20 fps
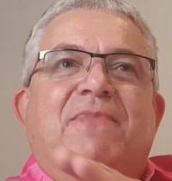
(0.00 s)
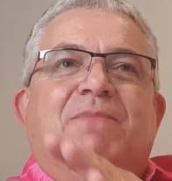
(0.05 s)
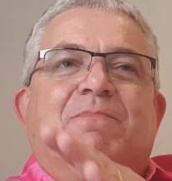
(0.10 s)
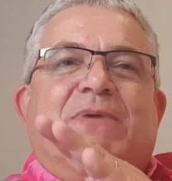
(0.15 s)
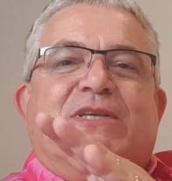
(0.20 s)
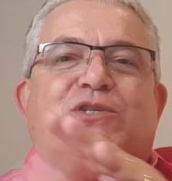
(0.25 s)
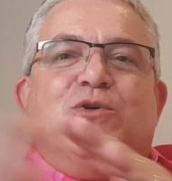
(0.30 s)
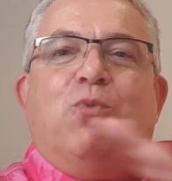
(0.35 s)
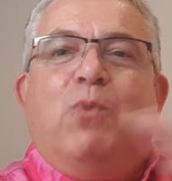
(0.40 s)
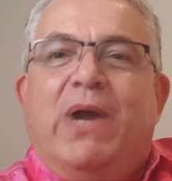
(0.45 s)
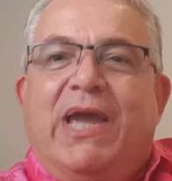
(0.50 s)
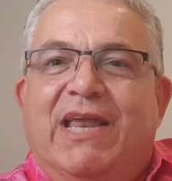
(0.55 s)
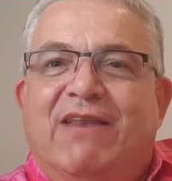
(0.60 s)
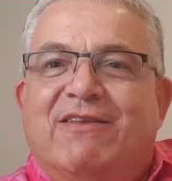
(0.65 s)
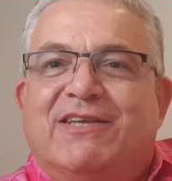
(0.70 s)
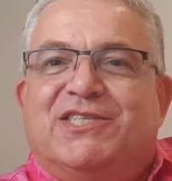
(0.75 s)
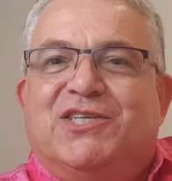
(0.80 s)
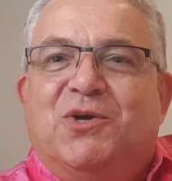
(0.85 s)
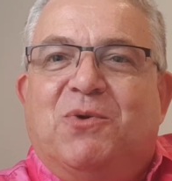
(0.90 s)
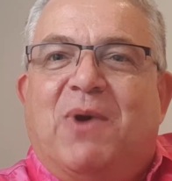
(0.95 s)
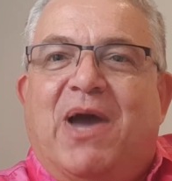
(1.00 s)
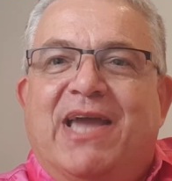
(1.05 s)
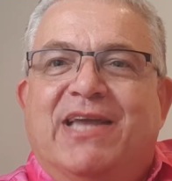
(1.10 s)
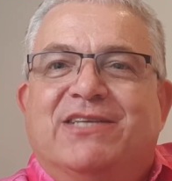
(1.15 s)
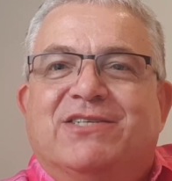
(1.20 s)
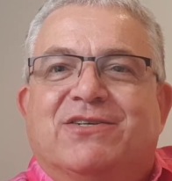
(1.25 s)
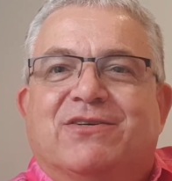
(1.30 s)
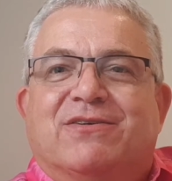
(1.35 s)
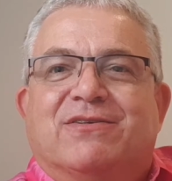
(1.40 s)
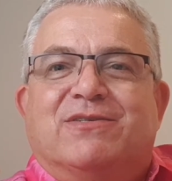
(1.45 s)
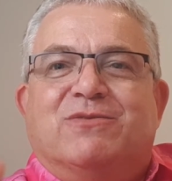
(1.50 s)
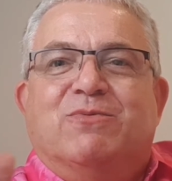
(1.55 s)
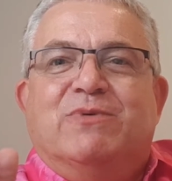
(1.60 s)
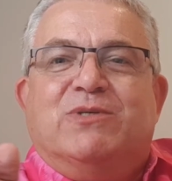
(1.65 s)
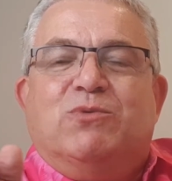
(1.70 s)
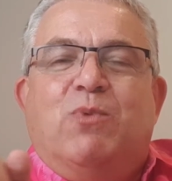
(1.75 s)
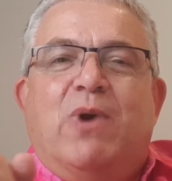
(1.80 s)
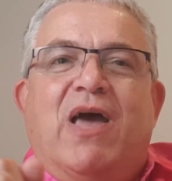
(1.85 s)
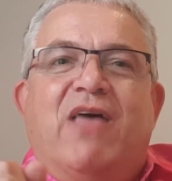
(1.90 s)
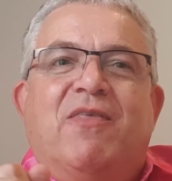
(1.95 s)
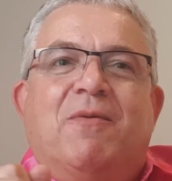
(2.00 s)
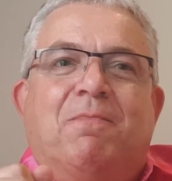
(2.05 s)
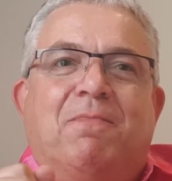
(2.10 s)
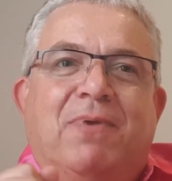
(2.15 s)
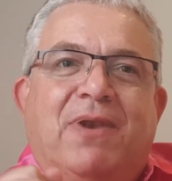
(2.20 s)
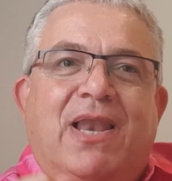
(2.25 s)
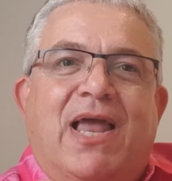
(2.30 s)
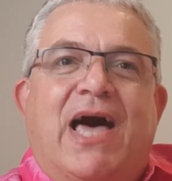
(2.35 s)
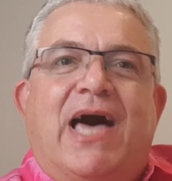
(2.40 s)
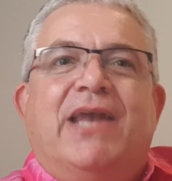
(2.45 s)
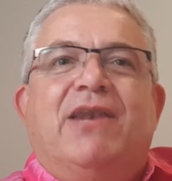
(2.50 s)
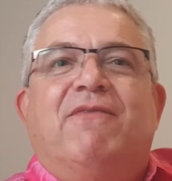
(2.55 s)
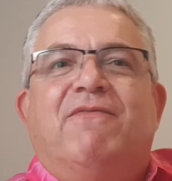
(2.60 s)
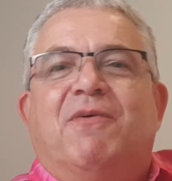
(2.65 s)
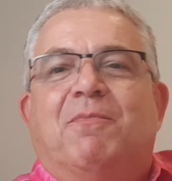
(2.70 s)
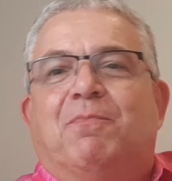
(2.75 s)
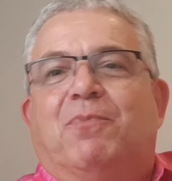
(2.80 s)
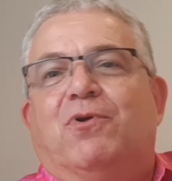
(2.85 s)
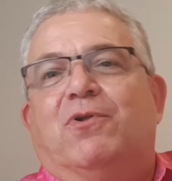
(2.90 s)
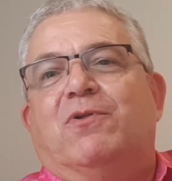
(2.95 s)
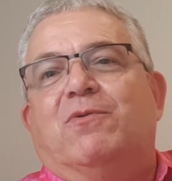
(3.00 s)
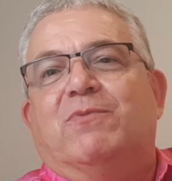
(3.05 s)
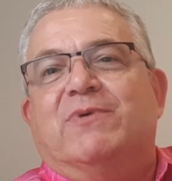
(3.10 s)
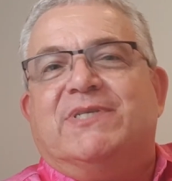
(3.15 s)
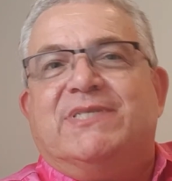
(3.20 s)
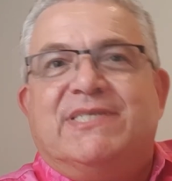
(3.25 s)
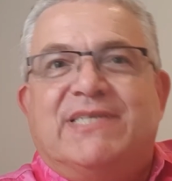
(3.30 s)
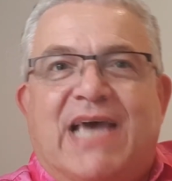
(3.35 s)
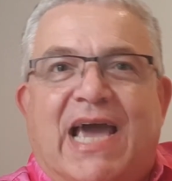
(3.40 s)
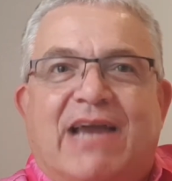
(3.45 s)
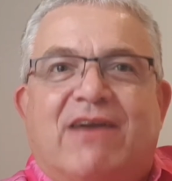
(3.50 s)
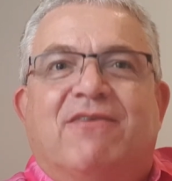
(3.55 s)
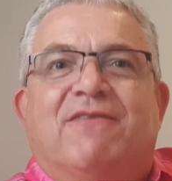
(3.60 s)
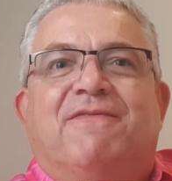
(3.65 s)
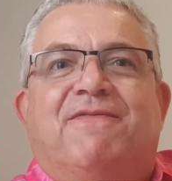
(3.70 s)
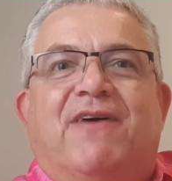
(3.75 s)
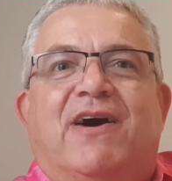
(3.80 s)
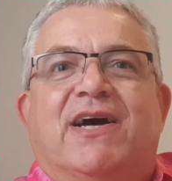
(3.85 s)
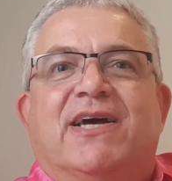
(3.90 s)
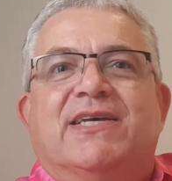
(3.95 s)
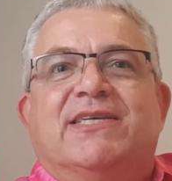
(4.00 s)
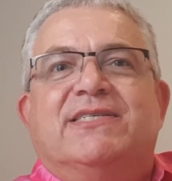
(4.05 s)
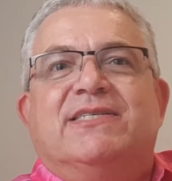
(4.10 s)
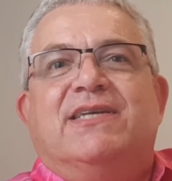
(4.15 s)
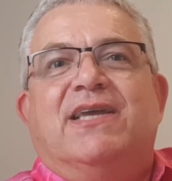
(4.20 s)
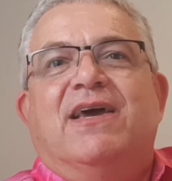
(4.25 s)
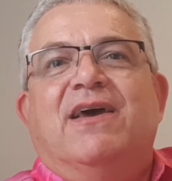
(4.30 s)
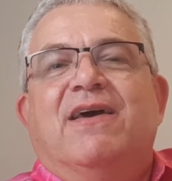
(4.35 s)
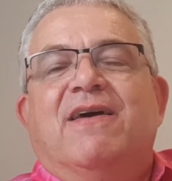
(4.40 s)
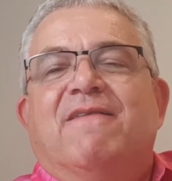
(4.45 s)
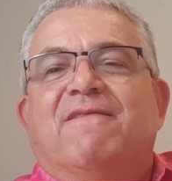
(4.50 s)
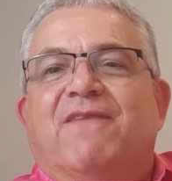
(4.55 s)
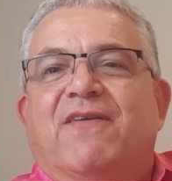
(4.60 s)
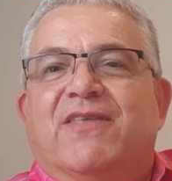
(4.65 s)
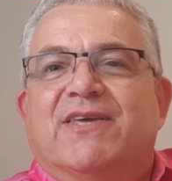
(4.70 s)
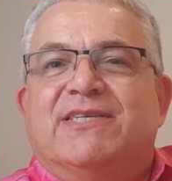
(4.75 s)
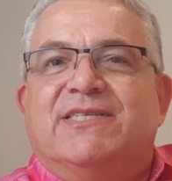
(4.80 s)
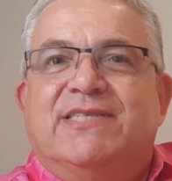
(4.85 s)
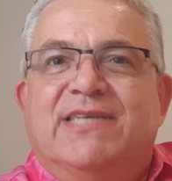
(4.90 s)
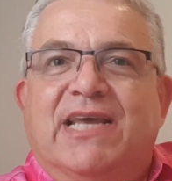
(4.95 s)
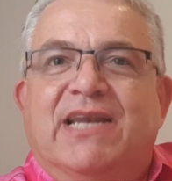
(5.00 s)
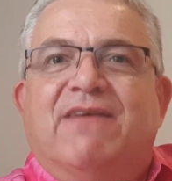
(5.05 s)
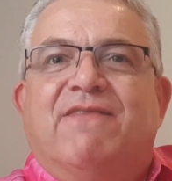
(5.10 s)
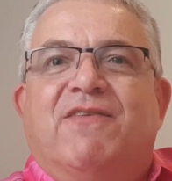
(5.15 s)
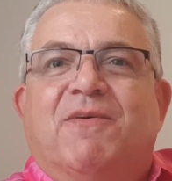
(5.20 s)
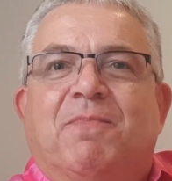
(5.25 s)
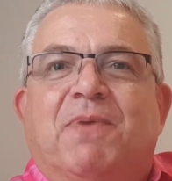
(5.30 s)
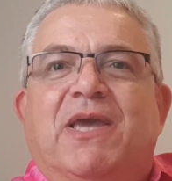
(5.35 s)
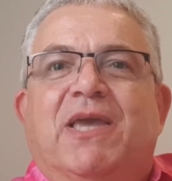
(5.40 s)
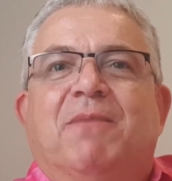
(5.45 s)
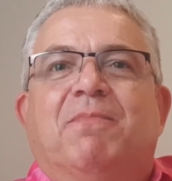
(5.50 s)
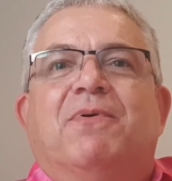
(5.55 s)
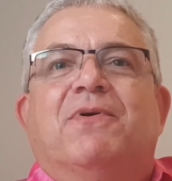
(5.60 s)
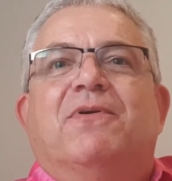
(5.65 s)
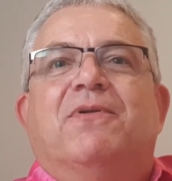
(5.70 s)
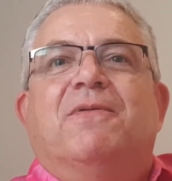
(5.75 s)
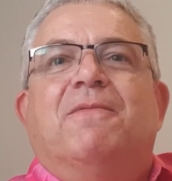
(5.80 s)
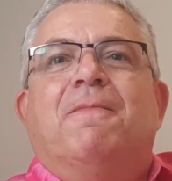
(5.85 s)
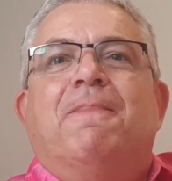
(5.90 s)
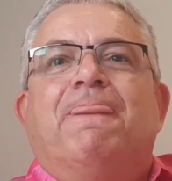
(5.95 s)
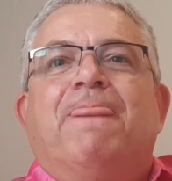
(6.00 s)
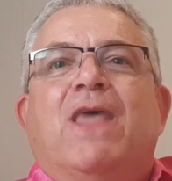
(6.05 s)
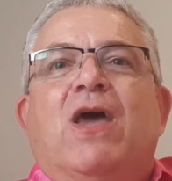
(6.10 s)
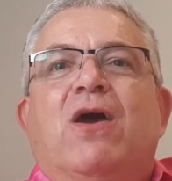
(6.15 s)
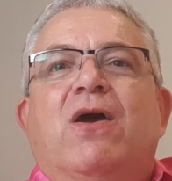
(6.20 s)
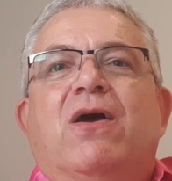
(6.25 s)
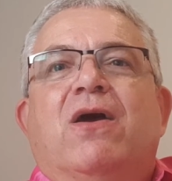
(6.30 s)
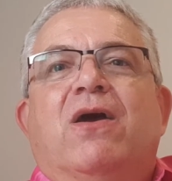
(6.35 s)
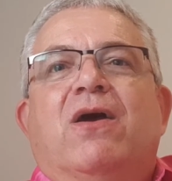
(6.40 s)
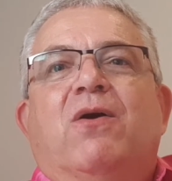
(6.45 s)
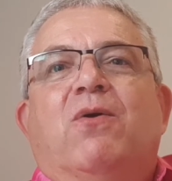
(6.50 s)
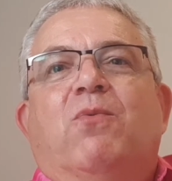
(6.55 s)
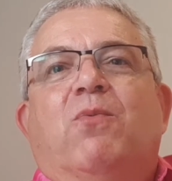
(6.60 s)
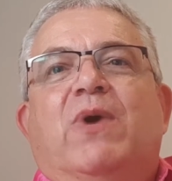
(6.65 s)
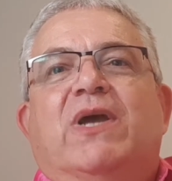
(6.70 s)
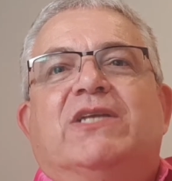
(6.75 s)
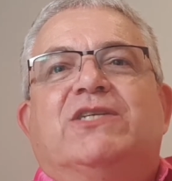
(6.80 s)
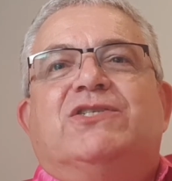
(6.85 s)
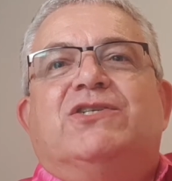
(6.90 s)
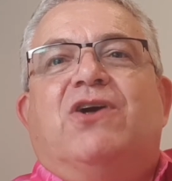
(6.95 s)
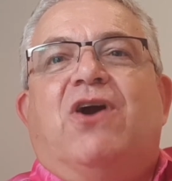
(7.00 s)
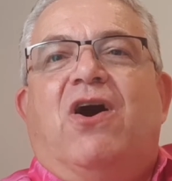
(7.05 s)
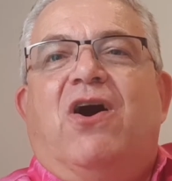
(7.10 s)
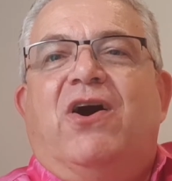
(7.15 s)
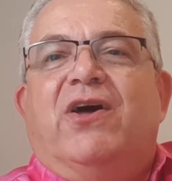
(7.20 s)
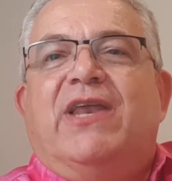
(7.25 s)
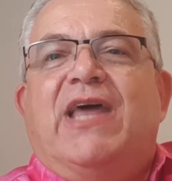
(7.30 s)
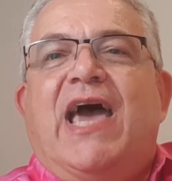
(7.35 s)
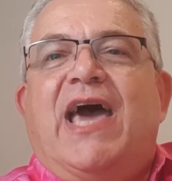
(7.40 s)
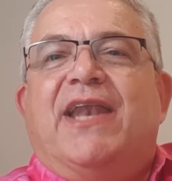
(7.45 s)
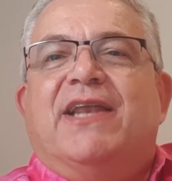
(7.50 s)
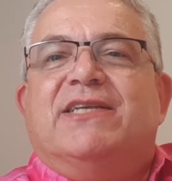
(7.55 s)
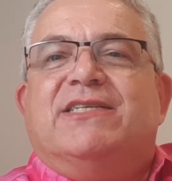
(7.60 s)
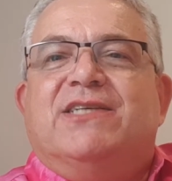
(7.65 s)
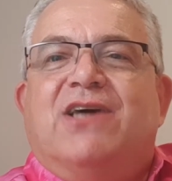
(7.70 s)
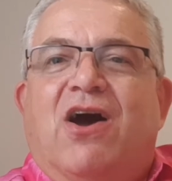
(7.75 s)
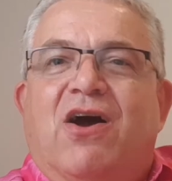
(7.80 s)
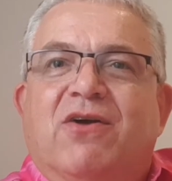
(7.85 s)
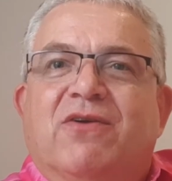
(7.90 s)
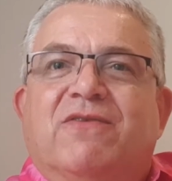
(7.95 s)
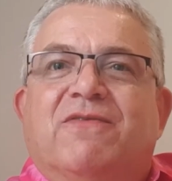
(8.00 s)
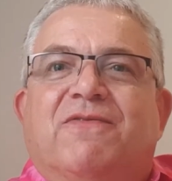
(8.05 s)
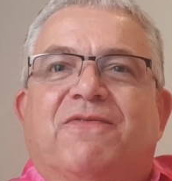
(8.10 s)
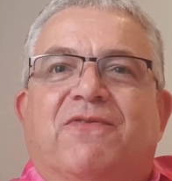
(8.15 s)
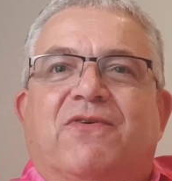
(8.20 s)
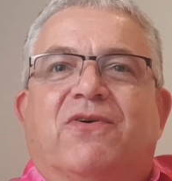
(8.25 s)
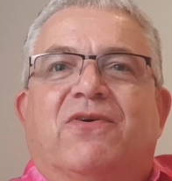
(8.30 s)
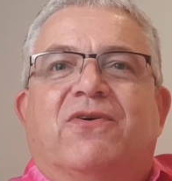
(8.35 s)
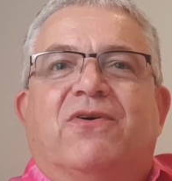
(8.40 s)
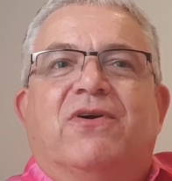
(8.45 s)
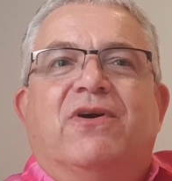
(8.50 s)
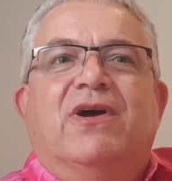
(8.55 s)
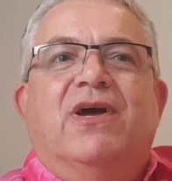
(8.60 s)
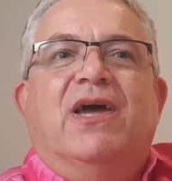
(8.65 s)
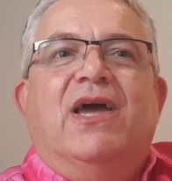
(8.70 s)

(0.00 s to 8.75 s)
between the two angels, was where the blood of a bull was sacrificed for the sin of the people, which God had atoned for.